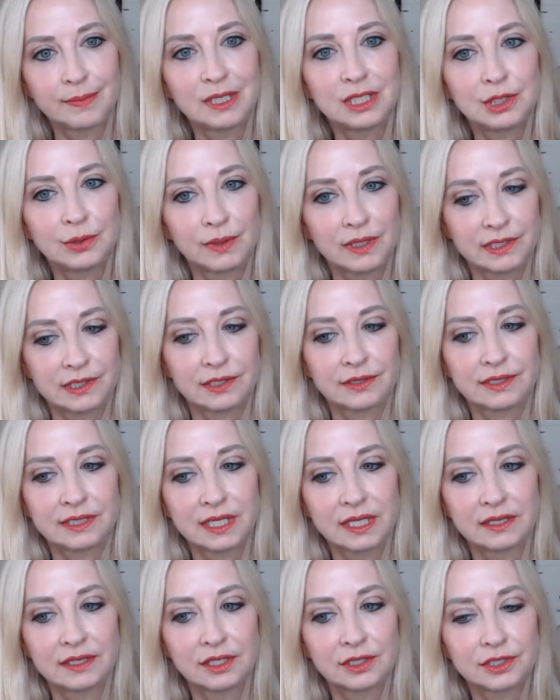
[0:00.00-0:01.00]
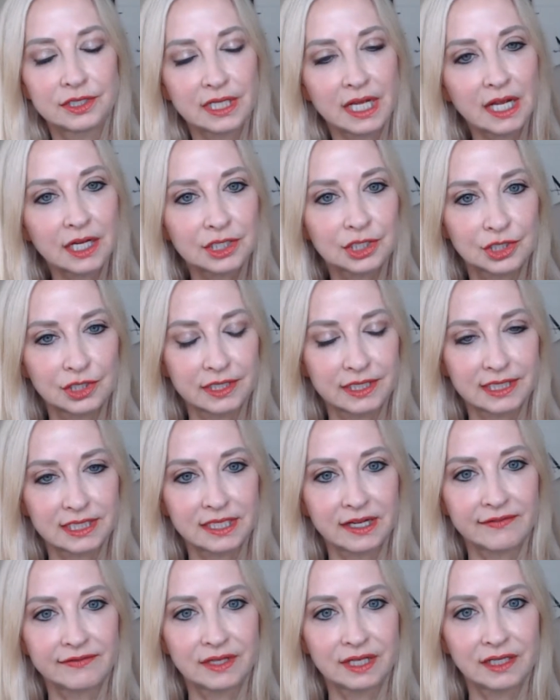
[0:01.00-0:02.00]
but you also said there's extra
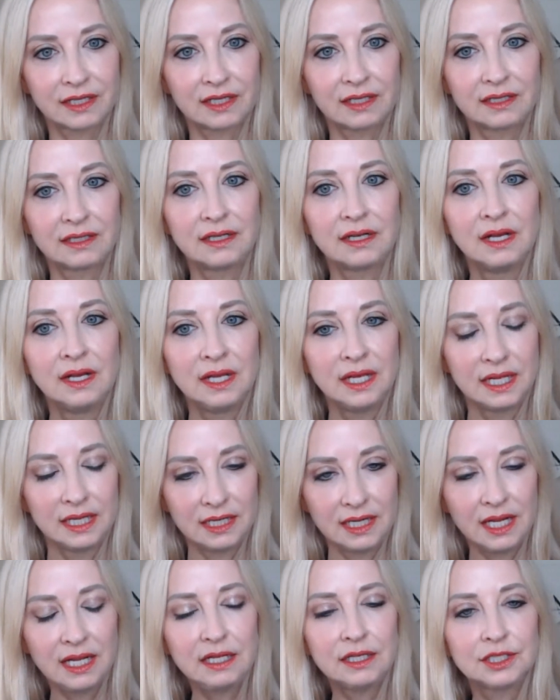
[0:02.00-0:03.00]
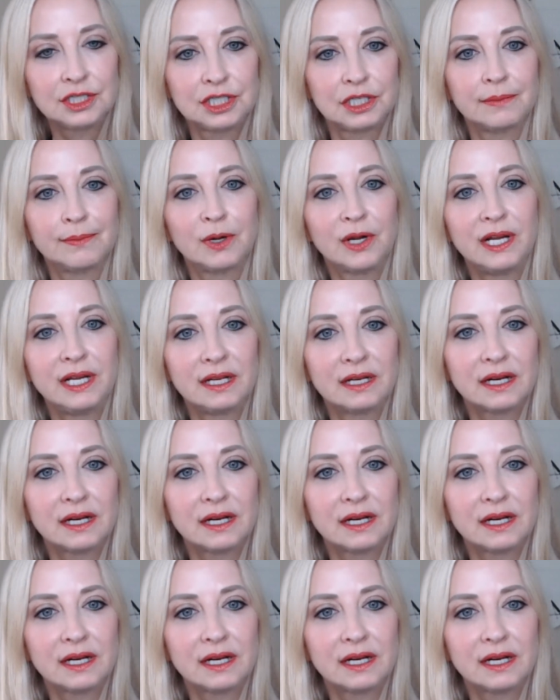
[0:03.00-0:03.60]
stuff that can enhance your brain.